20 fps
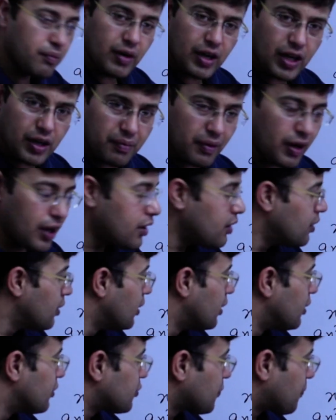multiply,
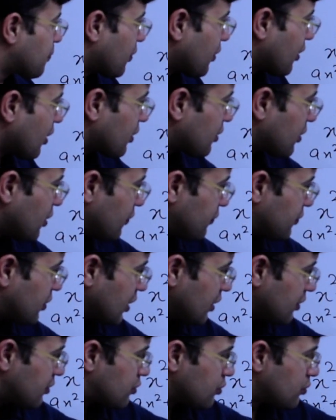so product of
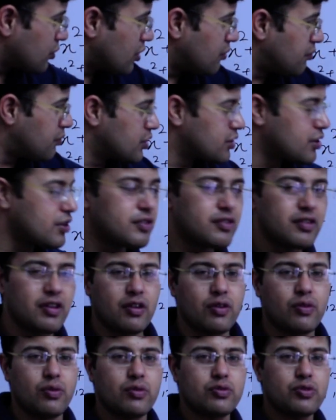these two numbers is
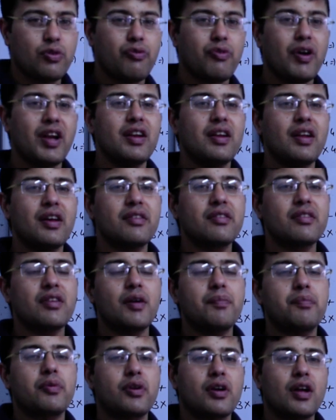0. So when does
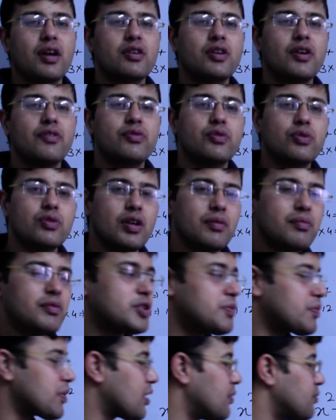a product of two
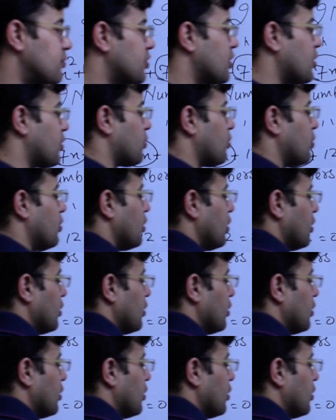numbers become 0?